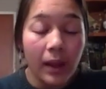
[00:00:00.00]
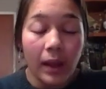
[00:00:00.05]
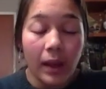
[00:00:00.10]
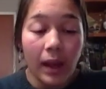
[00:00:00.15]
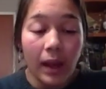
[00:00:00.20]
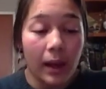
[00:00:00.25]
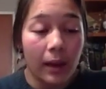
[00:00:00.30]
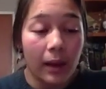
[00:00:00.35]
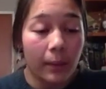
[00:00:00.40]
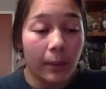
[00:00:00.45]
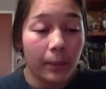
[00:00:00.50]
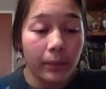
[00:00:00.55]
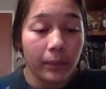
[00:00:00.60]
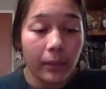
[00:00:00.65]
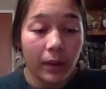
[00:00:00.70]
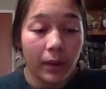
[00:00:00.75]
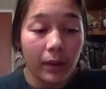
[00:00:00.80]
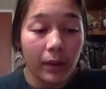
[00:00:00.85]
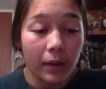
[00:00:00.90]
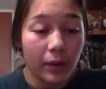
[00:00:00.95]

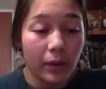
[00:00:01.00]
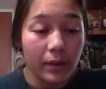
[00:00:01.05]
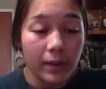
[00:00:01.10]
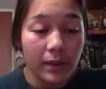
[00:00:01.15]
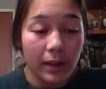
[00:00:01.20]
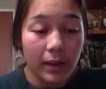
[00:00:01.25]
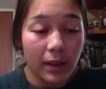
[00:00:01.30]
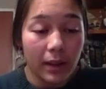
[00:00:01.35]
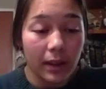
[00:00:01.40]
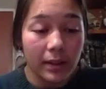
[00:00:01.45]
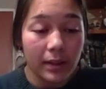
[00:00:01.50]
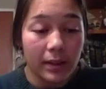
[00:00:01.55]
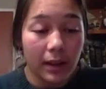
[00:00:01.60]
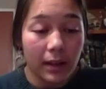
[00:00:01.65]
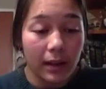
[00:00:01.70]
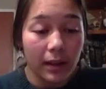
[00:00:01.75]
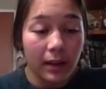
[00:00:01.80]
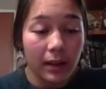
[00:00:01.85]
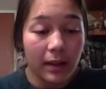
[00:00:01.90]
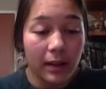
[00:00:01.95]
It's
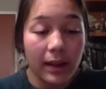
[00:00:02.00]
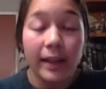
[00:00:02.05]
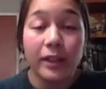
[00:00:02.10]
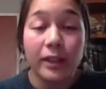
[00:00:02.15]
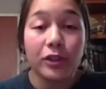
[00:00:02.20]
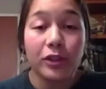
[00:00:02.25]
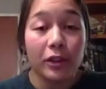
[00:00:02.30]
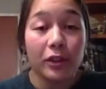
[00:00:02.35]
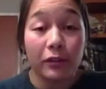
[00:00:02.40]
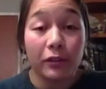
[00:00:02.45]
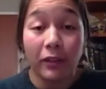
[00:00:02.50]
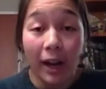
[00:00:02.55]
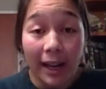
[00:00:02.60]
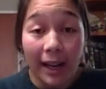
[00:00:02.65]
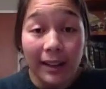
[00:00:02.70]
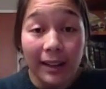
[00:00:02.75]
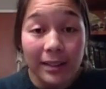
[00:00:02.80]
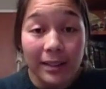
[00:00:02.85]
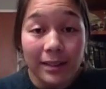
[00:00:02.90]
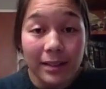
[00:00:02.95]
a nation of
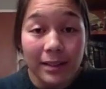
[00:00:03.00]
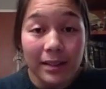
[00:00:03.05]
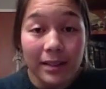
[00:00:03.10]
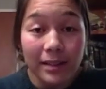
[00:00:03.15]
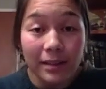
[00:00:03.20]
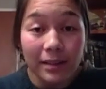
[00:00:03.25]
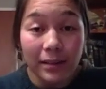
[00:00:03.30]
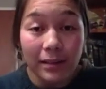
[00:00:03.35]
islands,